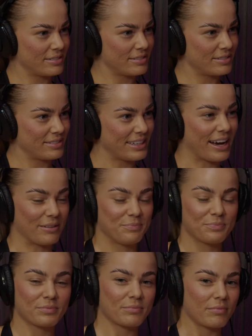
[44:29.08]
Yeah. Yeah.
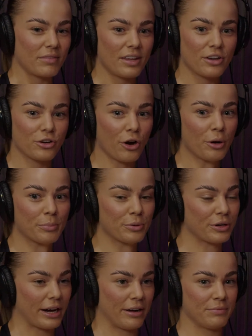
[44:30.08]
Go
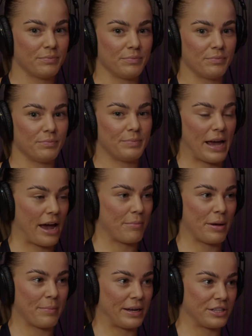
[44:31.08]
book a
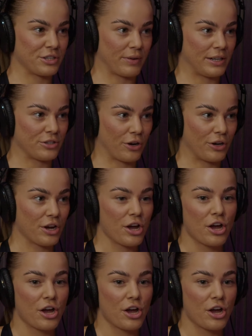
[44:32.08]
Airbnb in Sorrento.